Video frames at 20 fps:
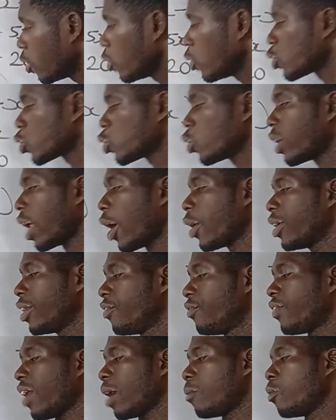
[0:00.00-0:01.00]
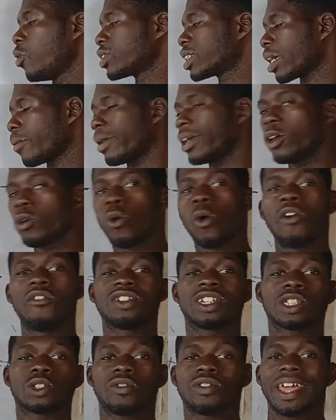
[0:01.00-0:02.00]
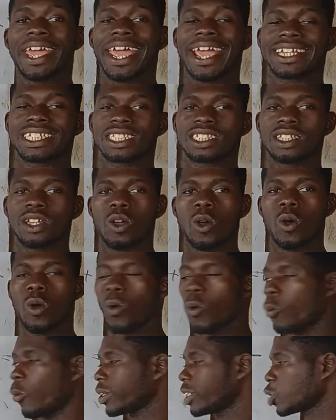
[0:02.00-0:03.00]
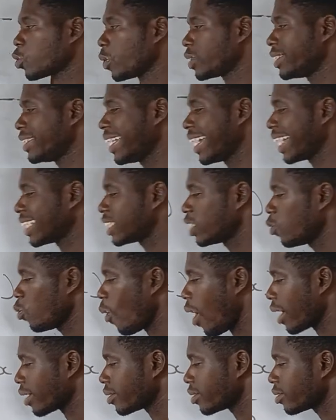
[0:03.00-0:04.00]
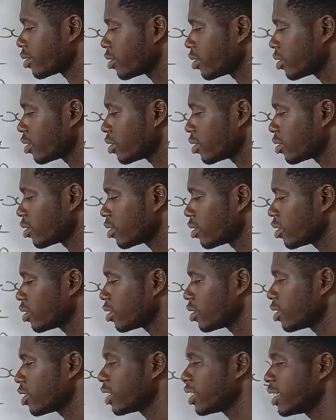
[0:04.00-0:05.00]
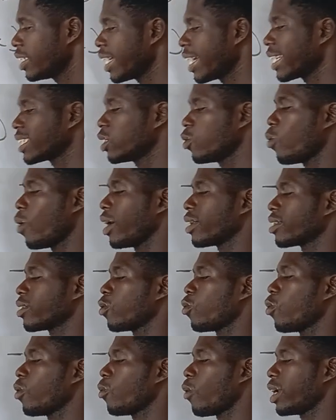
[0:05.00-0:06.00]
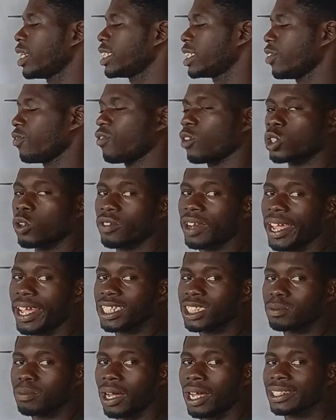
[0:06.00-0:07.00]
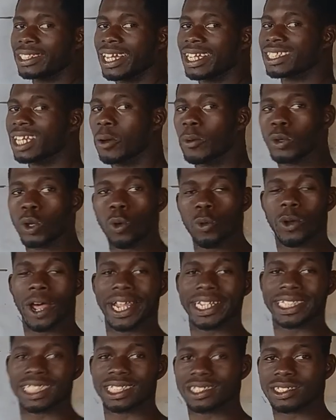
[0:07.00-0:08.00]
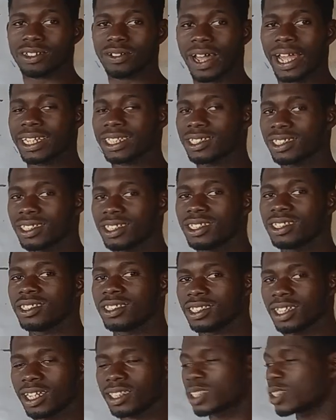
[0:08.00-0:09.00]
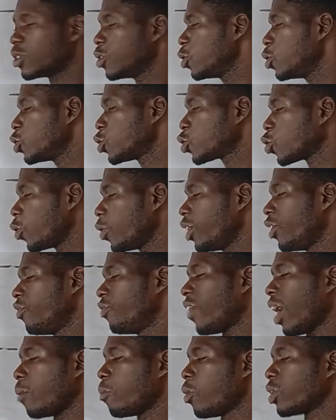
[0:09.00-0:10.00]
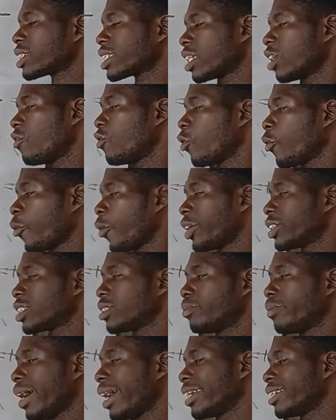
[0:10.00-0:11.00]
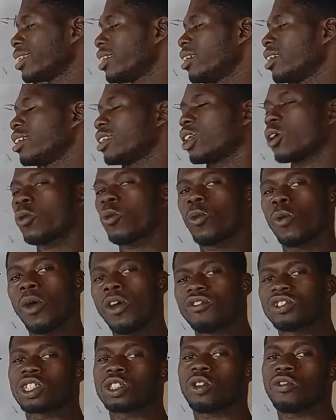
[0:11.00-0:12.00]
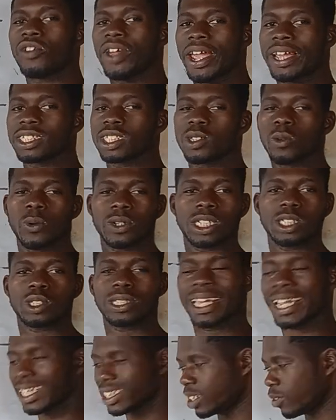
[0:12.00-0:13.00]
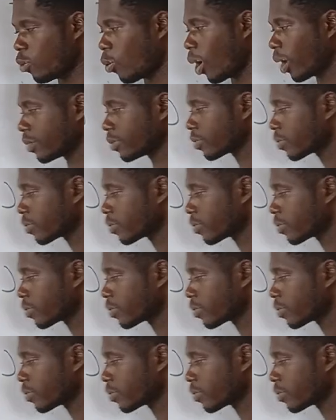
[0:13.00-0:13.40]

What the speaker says: So now you divide both sides by the coefficient of the x, which is what? Negative 1. Negative 1. 1 is in front of the x, but that's that we don't write it, right? Yes. So we divide both sides of the equation by the coefficient of x, which is negative 1.